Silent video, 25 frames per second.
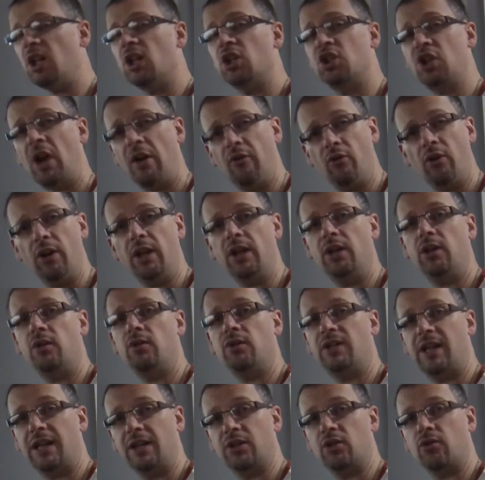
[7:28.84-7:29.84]
Generally
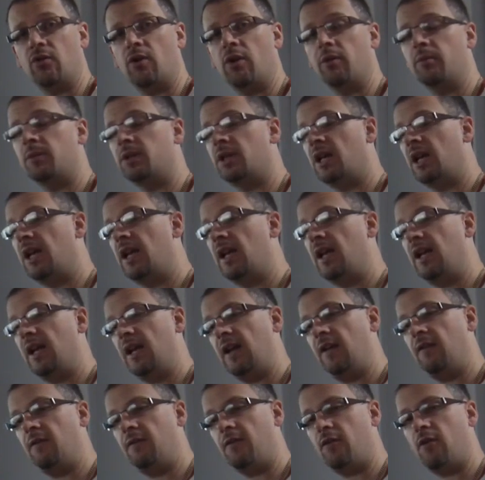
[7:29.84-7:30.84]
use interrupt.
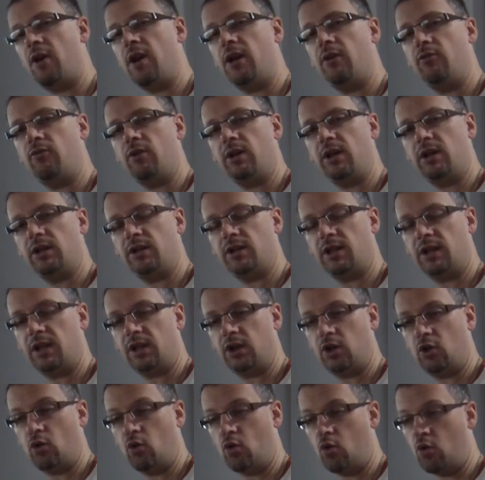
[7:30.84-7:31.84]
If for any reason
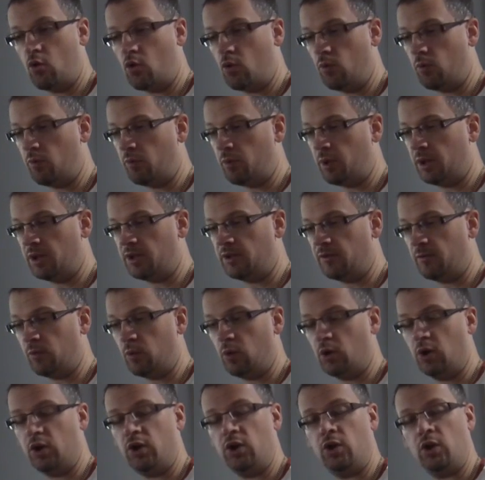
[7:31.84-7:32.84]
in your piece of
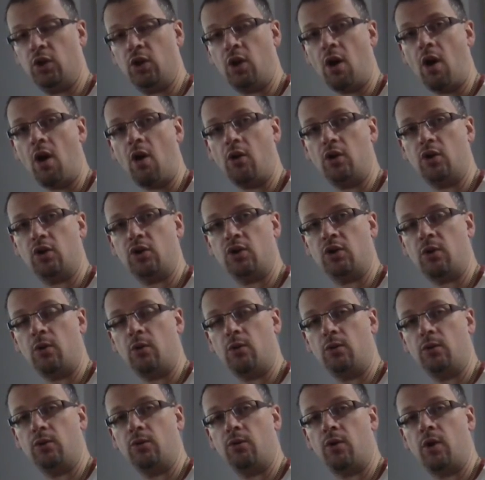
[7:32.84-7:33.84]
work you can't
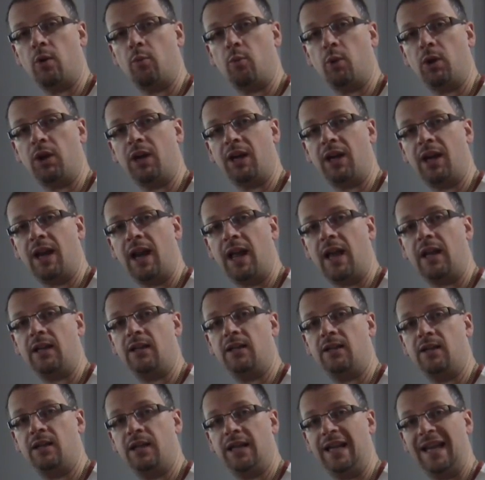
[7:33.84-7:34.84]
solder up and
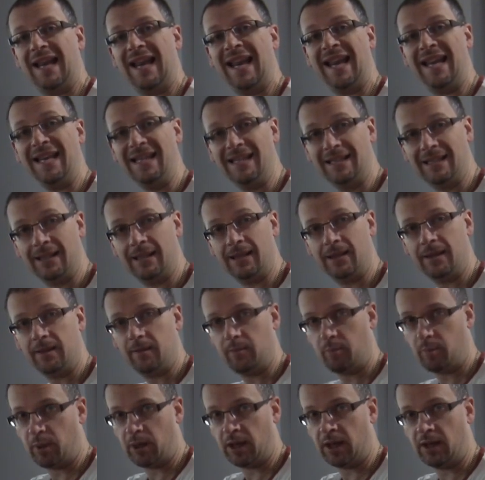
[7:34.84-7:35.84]
connect the int
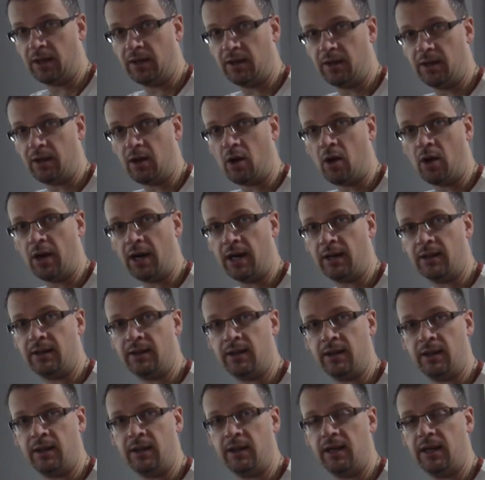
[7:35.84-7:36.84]
pin, the
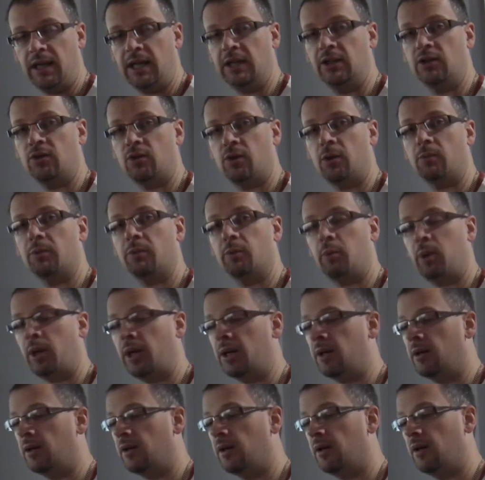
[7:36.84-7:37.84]
INT interrupt
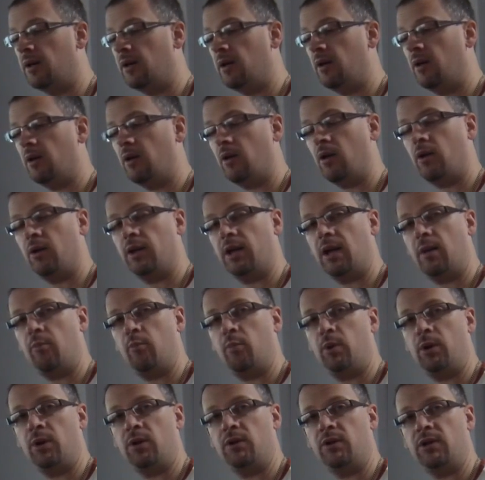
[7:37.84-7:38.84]
pin on the
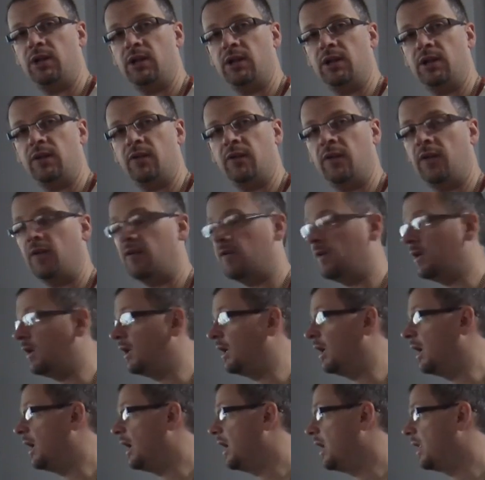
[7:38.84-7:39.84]
MPU
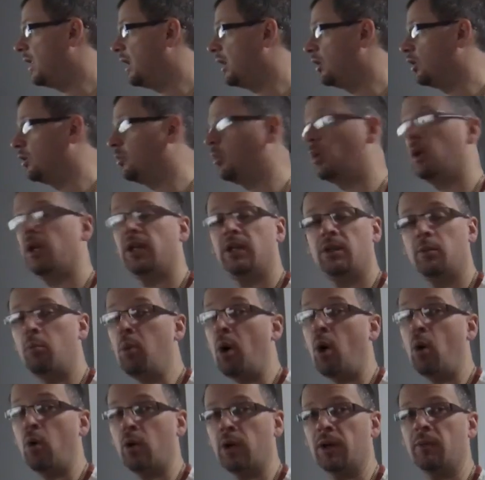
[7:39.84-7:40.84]
6050, then just put it into
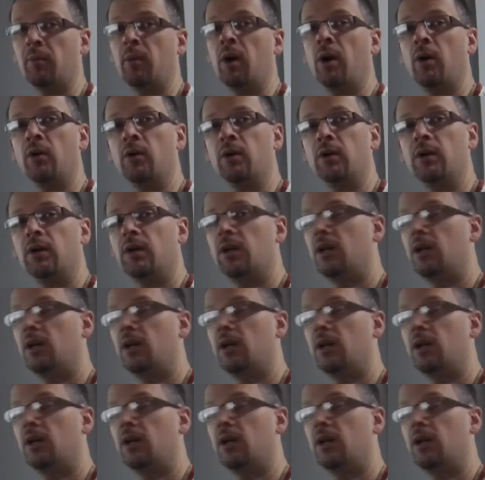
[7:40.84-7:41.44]
polling mode.